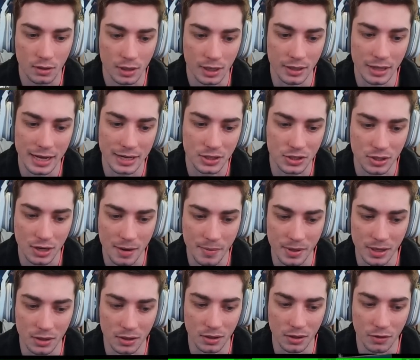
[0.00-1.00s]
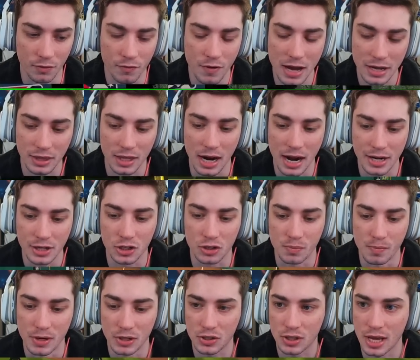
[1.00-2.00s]
And that's, I mean, the fact that I
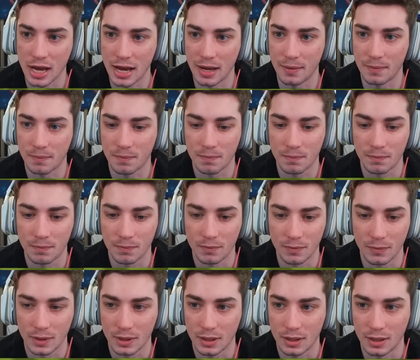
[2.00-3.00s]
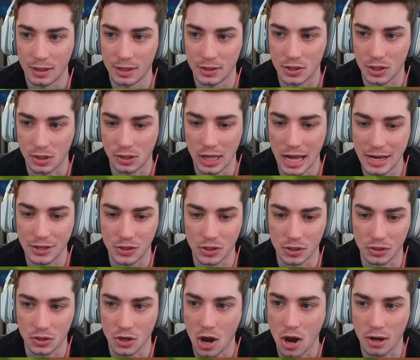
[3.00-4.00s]
just missed that, it's a
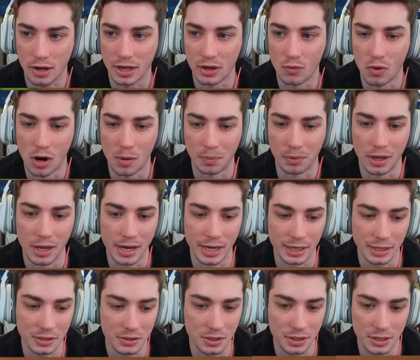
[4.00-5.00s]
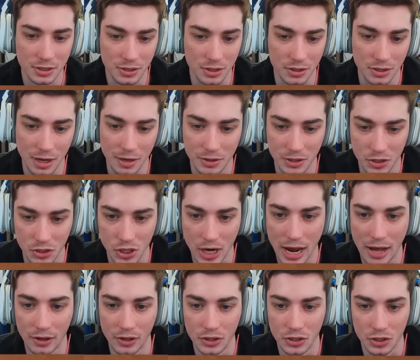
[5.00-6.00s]
classic talking while playing. It's a
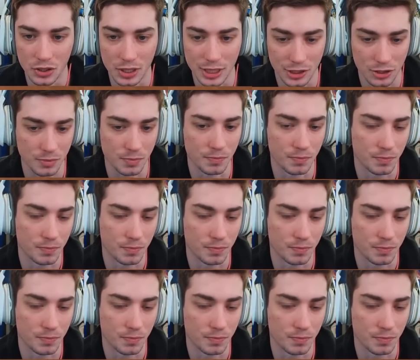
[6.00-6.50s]
challenge because that's